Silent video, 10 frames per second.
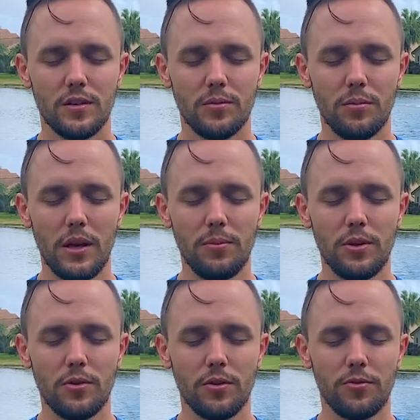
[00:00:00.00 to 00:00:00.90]
Maybe
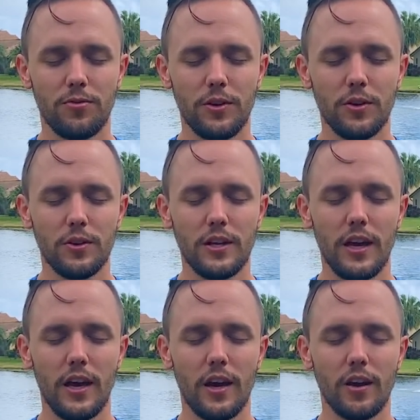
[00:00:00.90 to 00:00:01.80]
you can feel the
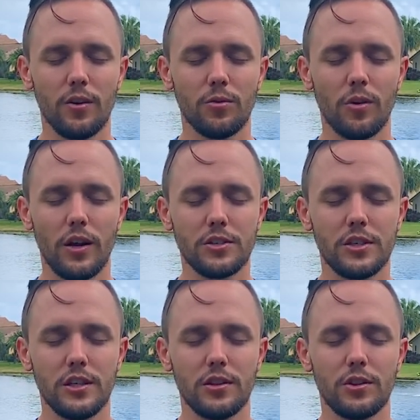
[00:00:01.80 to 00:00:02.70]
air
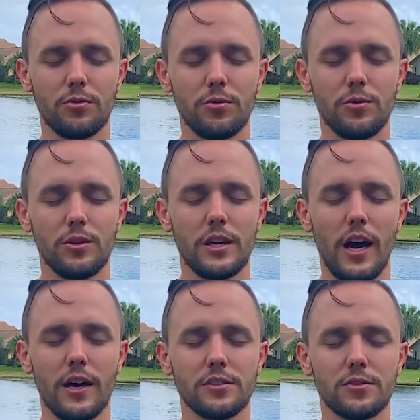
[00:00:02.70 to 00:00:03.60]
rushing through the
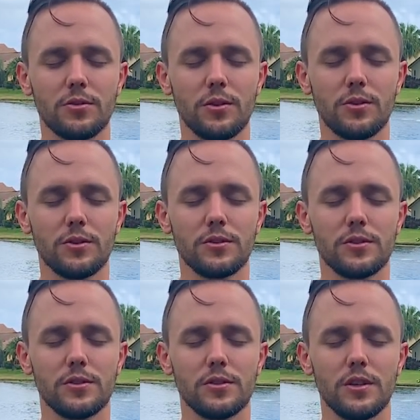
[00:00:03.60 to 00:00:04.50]
nostrils,